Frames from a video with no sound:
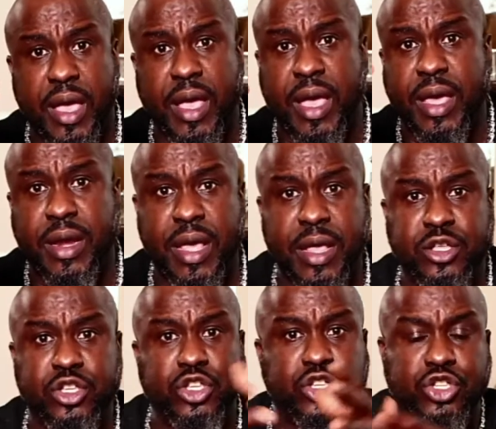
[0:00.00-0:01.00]
at
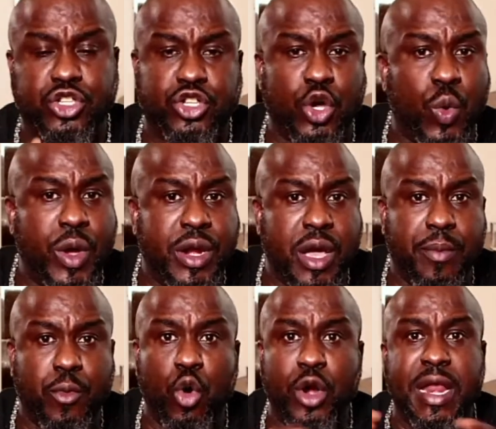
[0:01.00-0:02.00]
showing
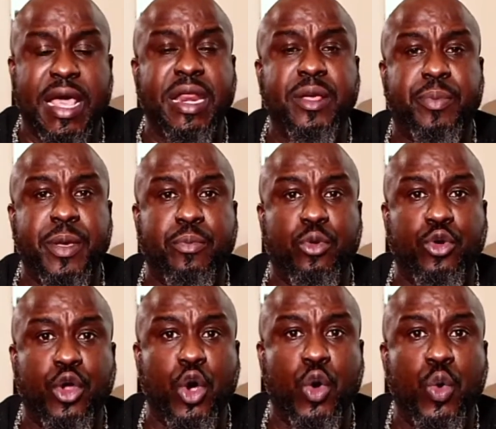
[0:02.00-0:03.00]
up or letting people
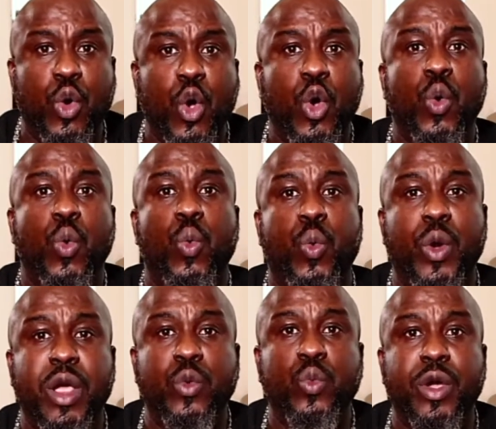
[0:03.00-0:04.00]
know
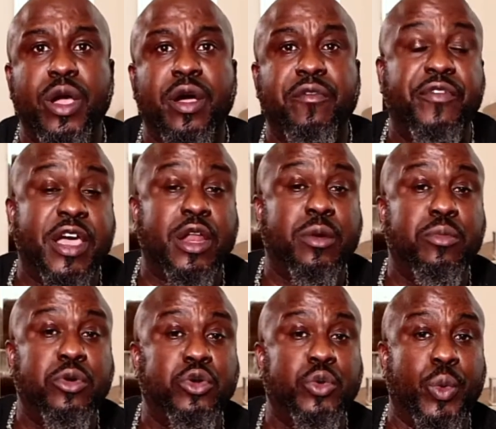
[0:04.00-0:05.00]
when we're
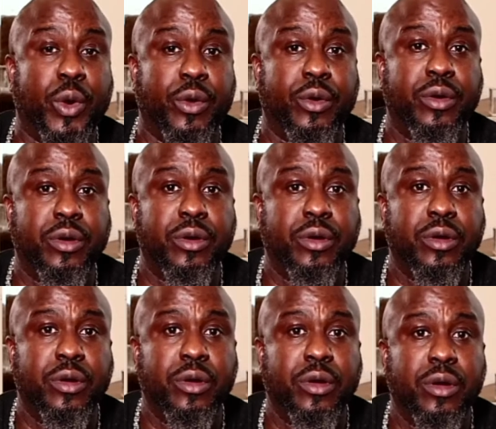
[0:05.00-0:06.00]
available to work.
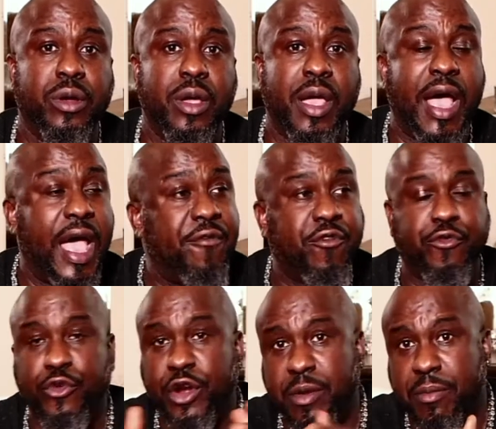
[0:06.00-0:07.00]
I have a
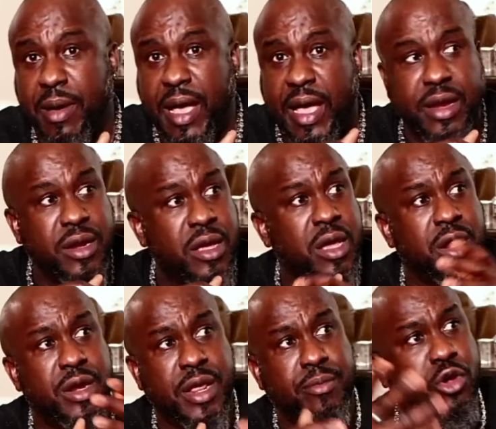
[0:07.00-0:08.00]
friend of mine
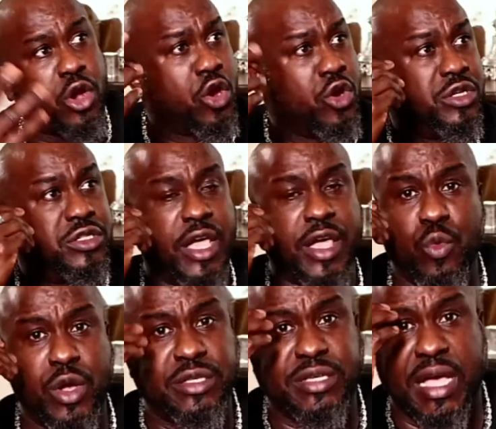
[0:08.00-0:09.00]
named Curtis. At
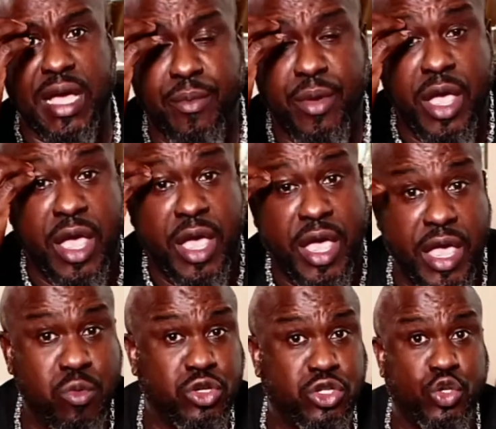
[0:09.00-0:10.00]
one time, he
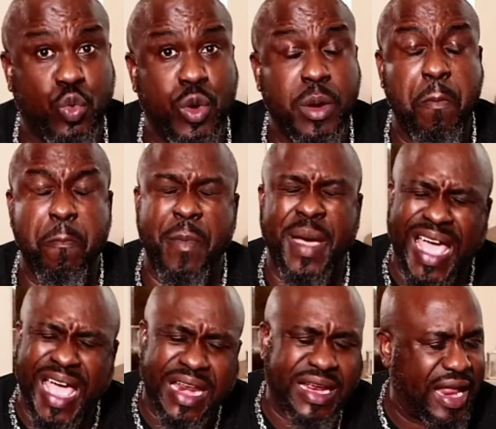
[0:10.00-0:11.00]
was doing
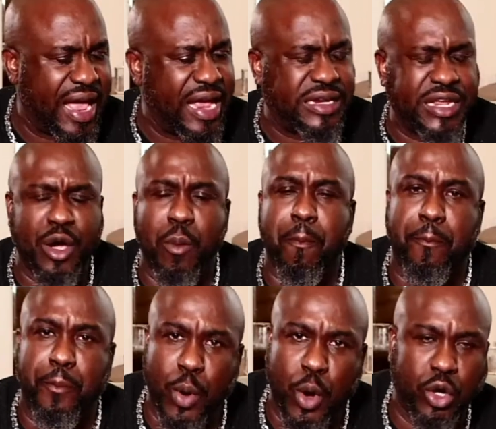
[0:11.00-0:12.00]
mad clientele,
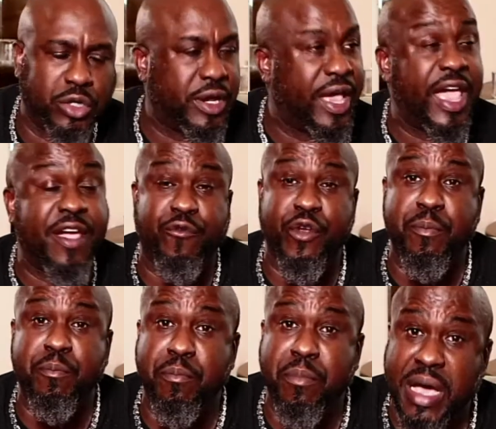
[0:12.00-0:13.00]
booked every
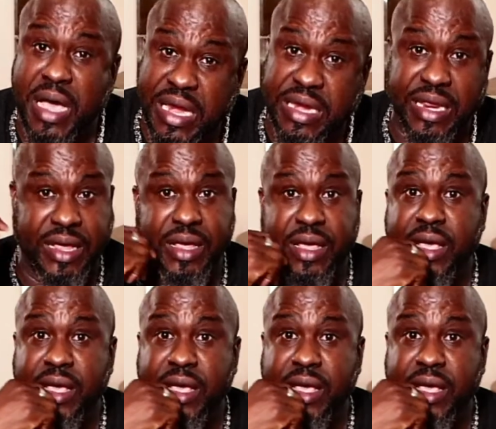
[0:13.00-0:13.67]
Monday.